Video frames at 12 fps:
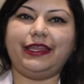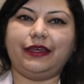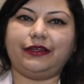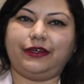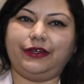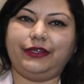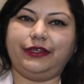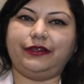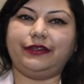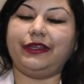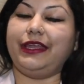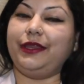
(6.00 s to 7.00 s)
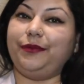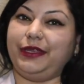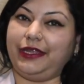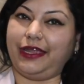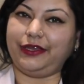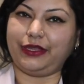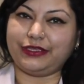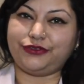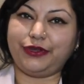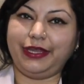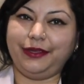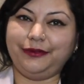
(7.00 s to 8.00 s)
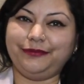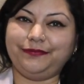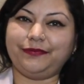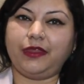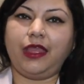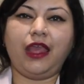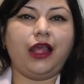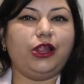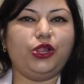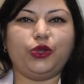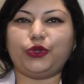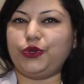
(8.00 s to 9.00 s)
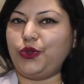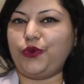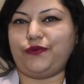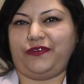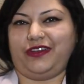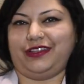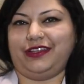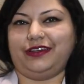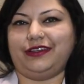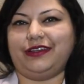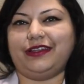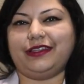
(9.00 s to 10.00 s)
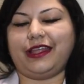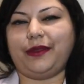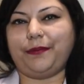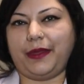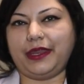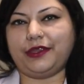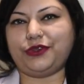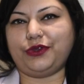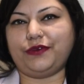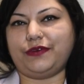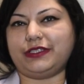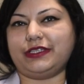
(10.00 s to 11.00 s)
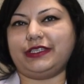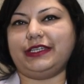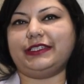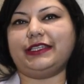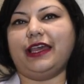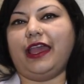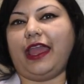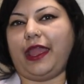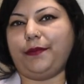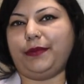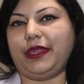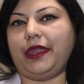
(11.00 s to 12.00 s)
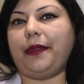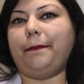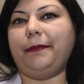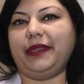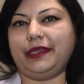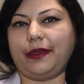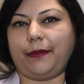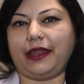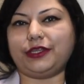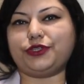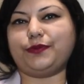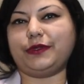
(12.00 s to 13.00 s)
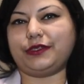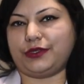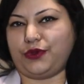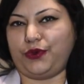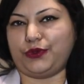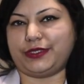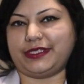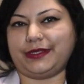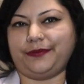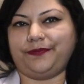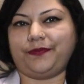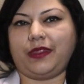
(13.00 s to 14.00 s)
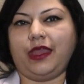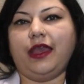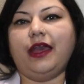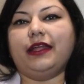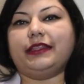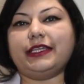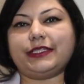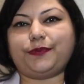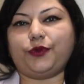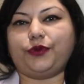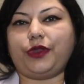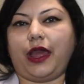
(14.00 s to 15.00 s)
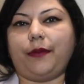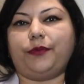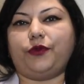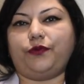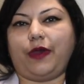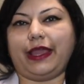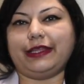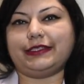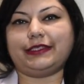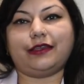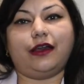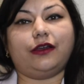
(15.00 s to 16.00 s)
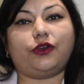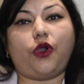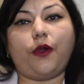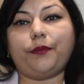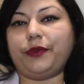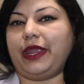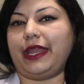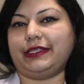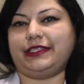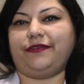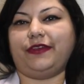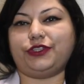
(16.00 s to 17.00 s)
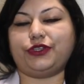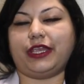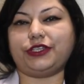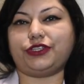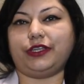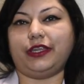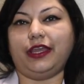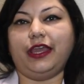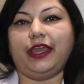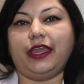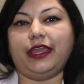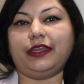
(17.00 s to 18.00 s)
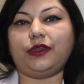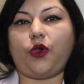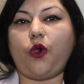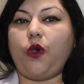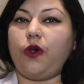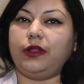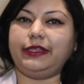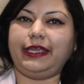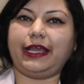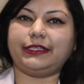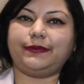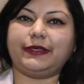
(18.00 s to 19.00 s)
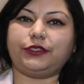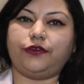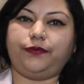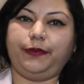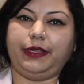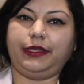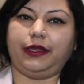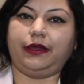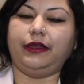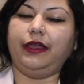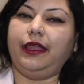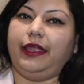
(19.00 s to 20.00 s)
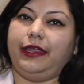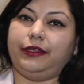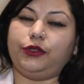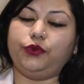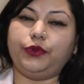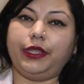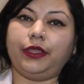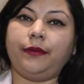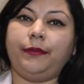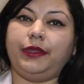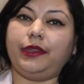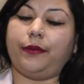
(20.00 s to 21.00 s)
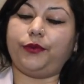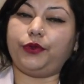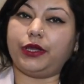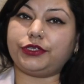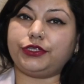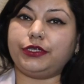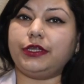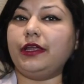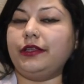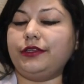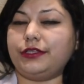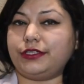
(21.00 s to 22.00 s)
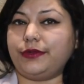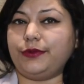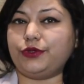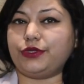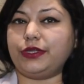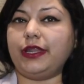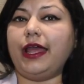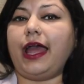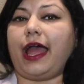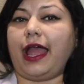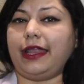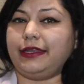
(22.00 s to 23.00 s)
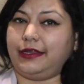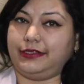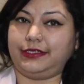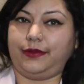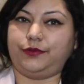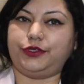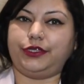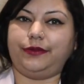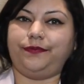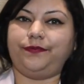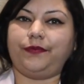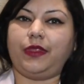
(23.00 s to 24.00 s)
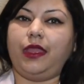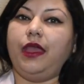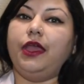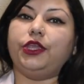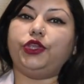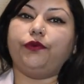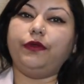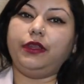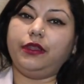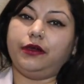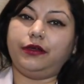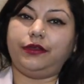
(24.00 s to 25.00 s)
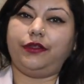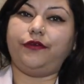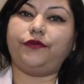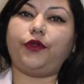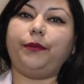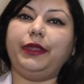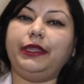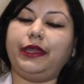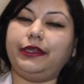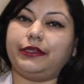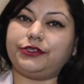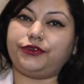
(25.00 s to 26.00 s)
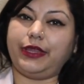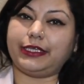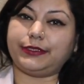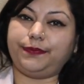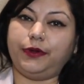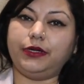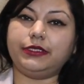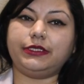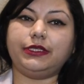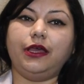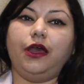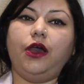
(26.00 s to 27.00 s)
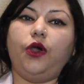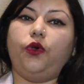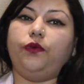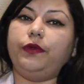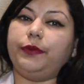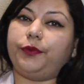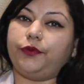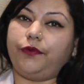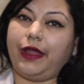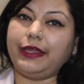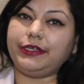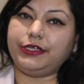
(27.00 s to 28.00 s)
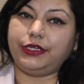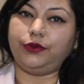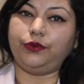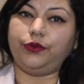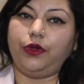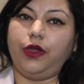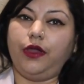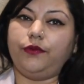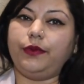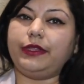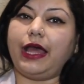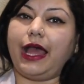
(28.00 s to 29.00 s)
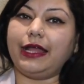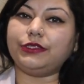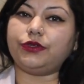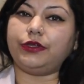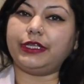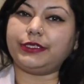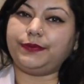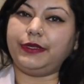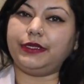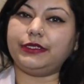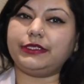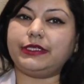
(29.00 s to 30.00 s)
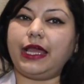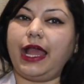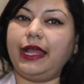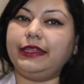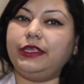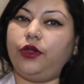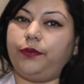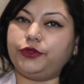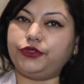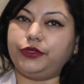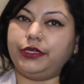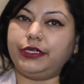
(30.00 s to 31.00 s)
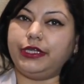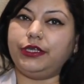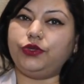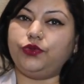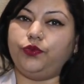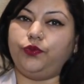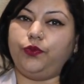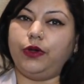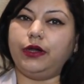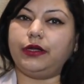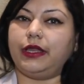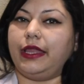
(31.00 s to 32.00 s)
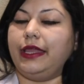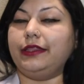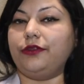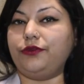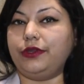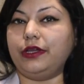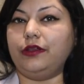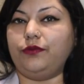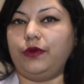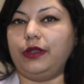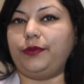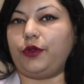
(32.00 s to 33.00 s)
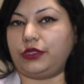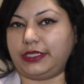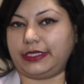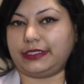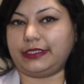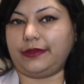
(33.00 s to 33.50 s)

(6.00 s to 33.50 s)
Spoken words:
in a career in media industry? Look no further than Bennett University's MBA Media Management course. This program provides a comprehensive education in all the aspects of media, including media production, distribution, and consumption. You will learn from media industry experts who will provide you with hands-on experience and the opportunity to work in the real-world projects.